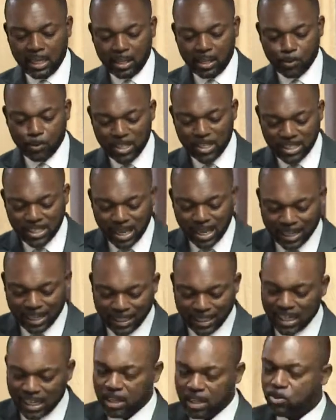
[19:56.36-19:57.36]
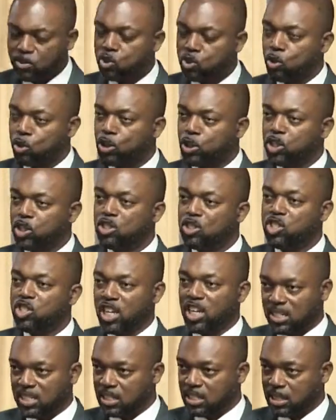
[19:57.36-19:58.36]
this idea of social
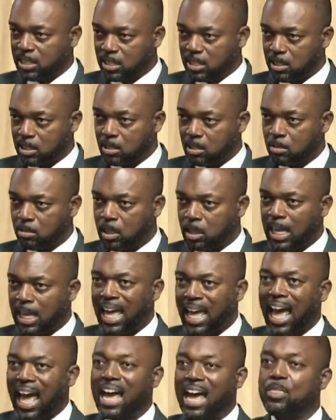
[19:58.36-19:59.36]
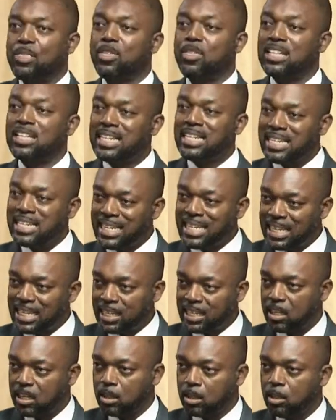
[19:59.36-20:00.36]
justice and the
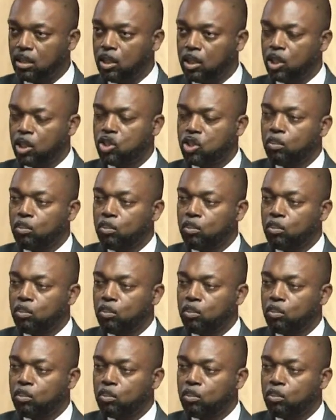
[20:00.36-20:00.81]
need to